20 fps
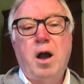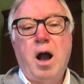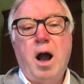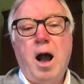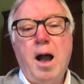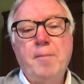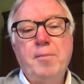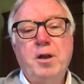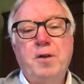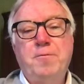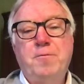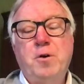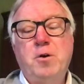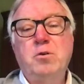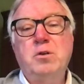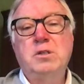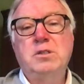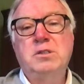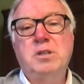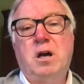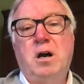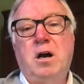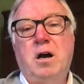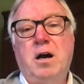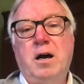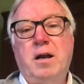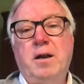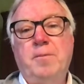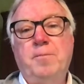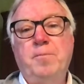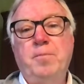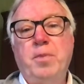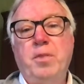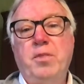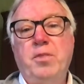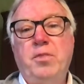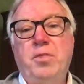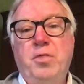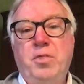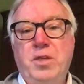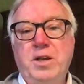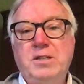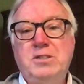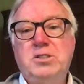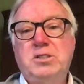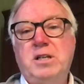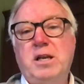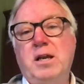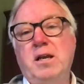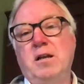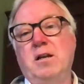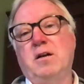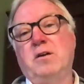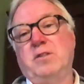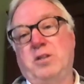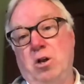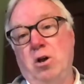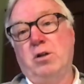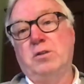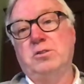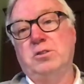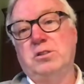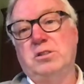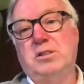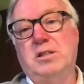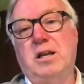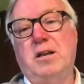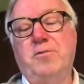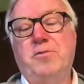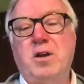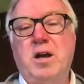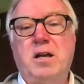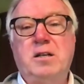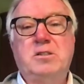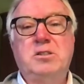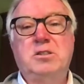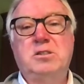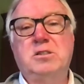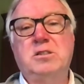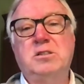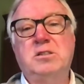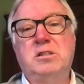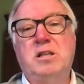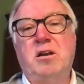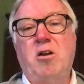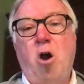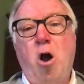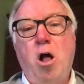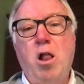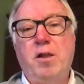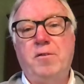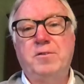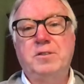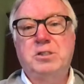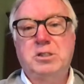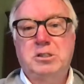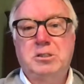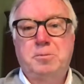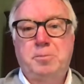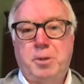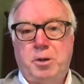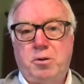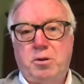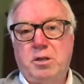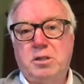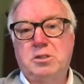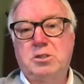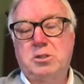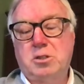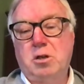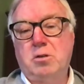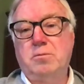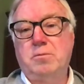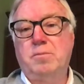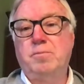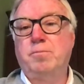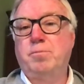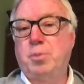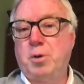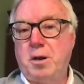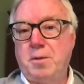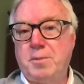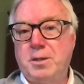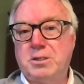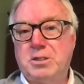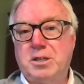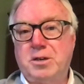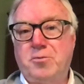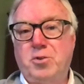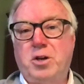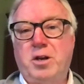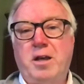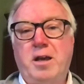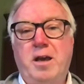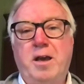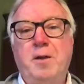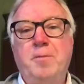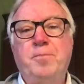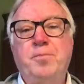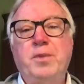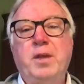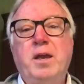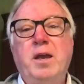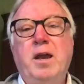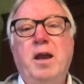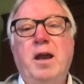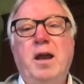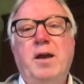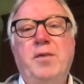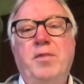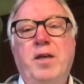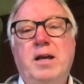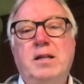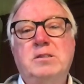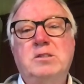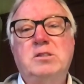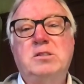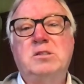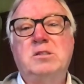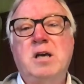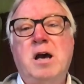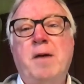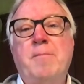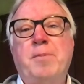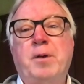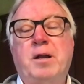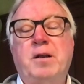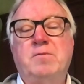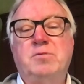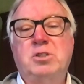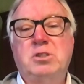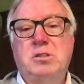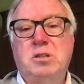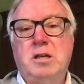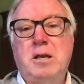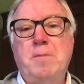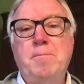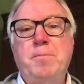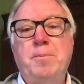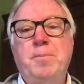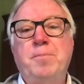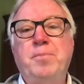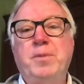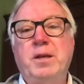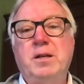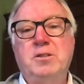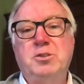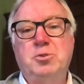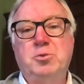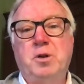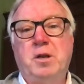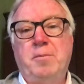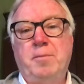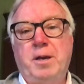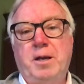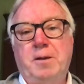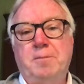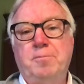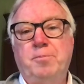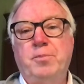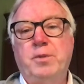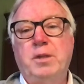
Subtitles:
I'm going to focus on the altered state of consciousness that all of us experience pretty much every day, and that's the topic of sleep and dreaming.